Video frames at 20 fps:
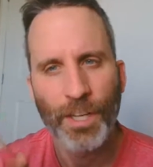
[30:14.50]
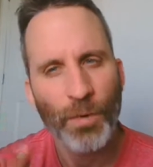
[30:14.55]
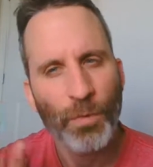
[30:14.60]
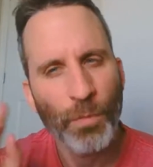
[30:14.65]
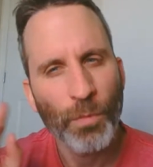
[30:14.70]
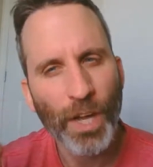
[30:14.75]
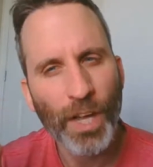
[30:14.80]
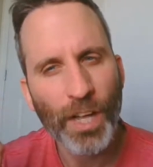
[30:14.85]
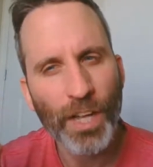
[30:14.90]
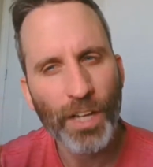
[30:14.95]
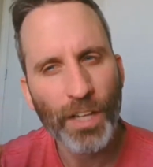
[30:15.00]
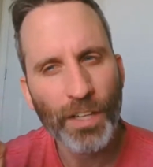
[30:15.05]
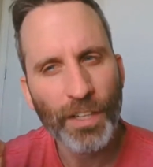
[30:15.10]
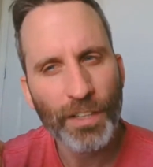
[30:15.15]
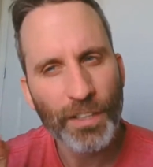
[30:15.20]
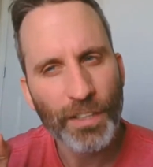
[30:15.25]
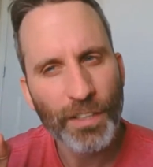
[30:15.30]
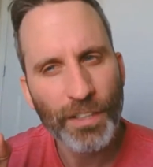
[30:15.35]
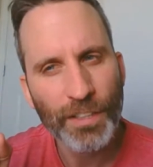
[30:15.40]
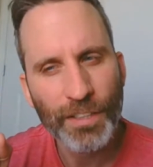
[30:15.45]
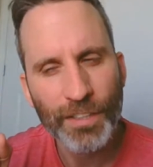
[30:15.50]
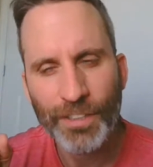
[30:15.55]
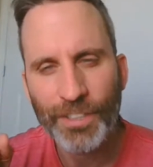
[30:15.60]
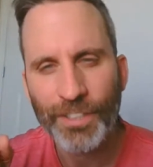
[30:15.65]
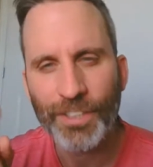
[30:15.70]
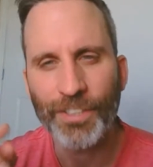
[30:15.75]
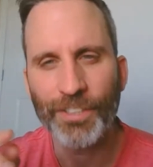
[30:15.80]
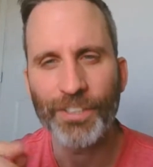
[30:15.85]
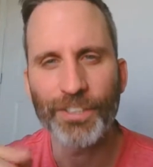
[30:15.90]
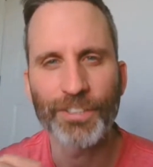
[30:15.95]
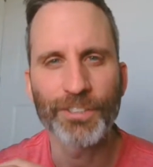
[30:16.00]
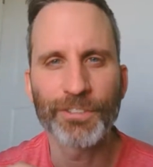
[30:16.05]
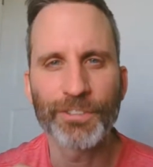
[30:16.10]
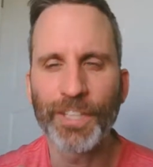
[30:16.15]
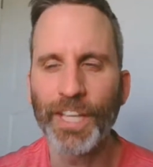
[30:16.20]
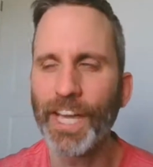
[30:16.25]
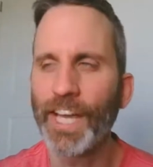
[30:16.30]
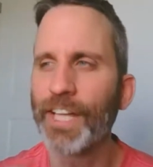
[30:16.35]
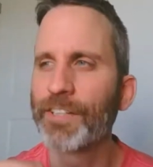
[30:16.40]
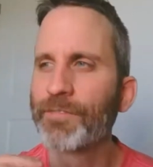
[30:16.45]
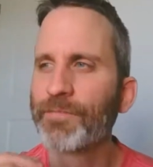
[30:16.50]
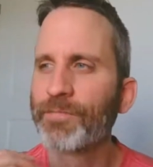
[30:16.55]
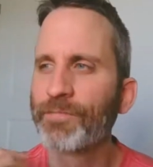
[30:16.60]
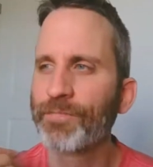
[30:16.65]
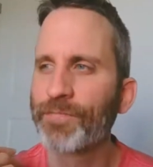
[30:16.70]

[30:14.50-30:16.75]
Well, you do that.